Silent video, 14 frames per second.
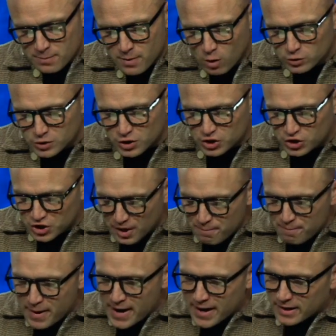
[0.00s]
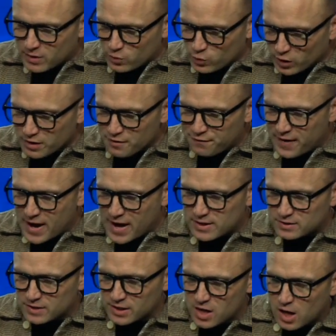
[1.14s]
Moses jumped back really
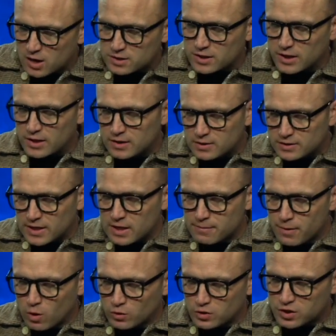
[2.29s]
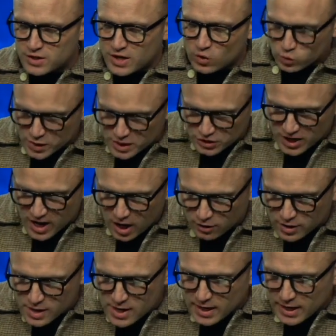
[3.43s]
fast, and God said to Moses, now reach
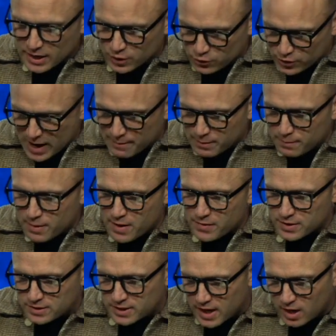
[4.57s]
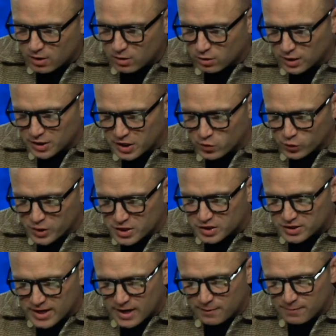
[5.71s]
out and grab it by the tail. And he
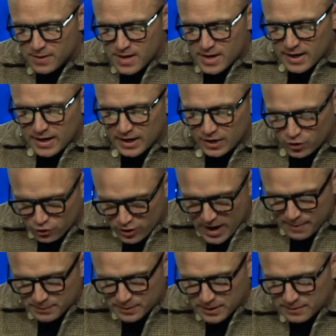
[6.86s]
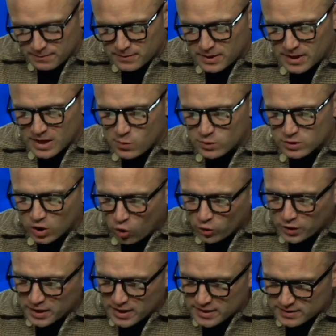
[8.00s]
reached out and grabbed it, and he was
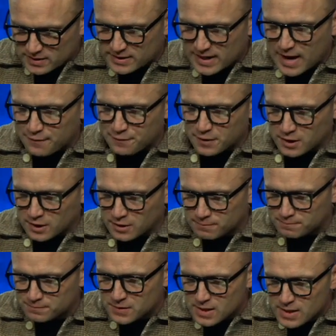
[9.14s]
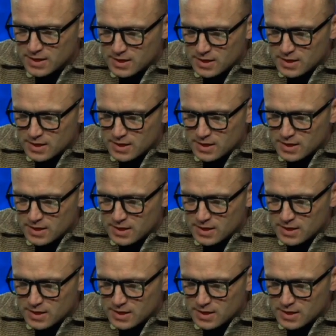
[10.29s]
holding his staff again.